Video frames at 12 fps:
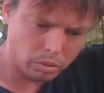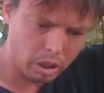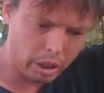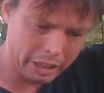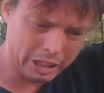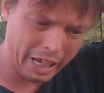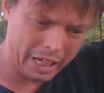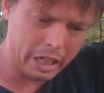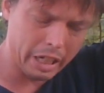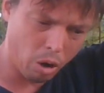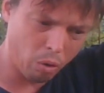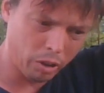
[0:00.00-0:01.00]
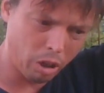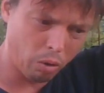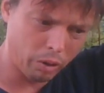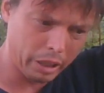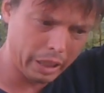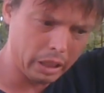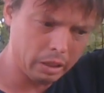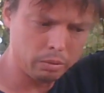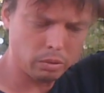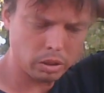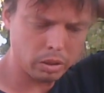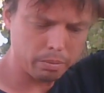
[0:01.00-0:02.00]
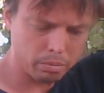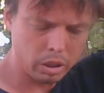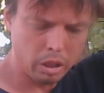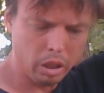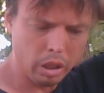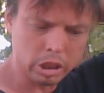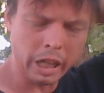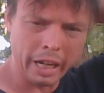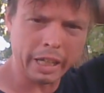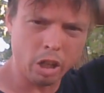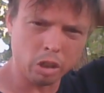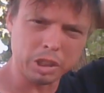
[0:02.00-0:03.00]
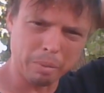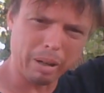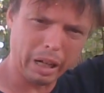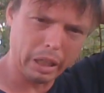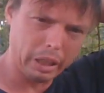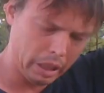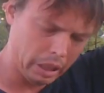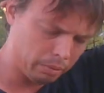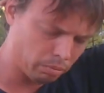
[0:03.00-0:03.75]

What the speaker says: He's saying it over and over again. Saying I killed somebody. Yeah.